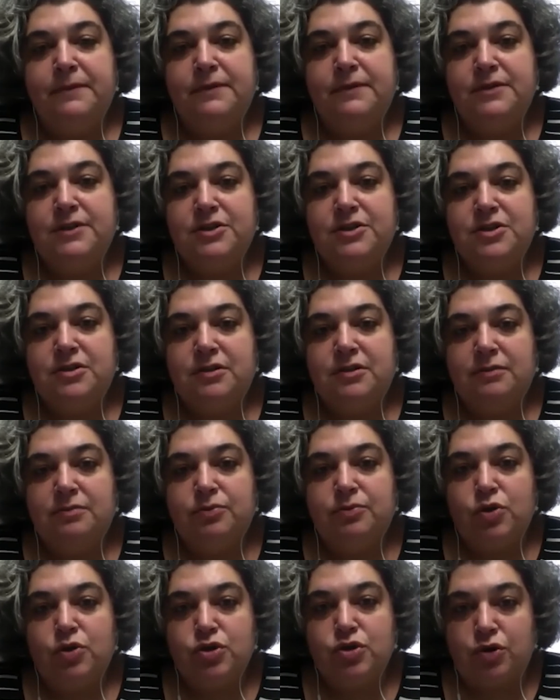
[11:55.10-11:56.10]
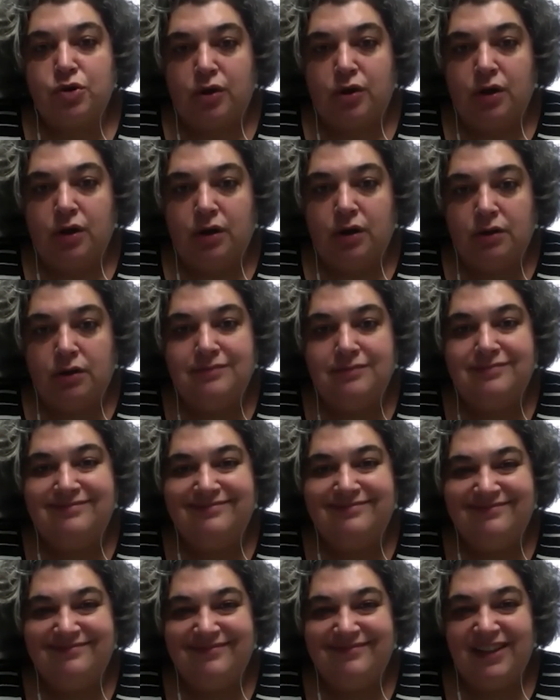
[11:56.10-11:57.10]
digital brochure.
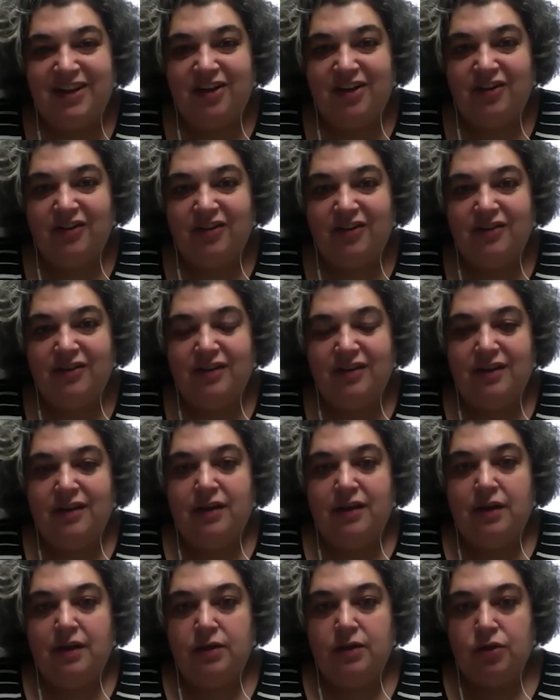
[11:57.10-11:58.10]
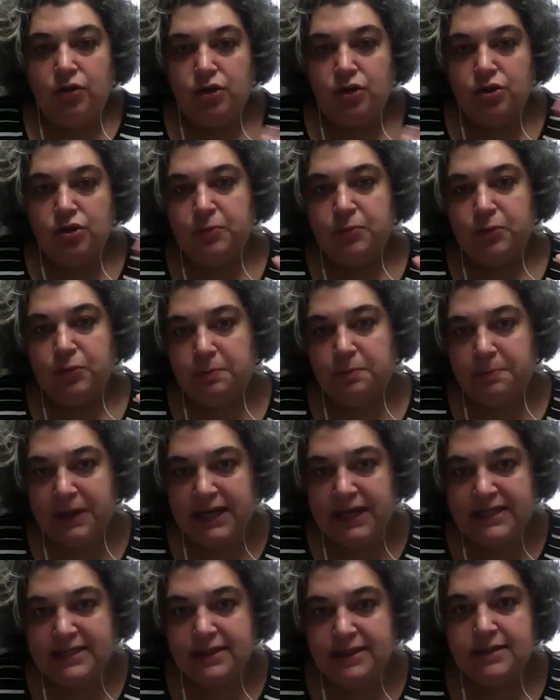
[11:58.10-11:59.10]
You need to put
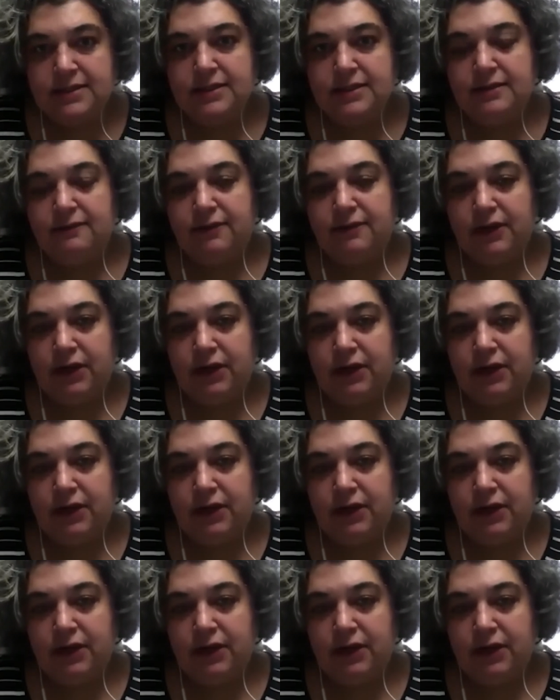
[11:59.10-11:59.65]
basics in a very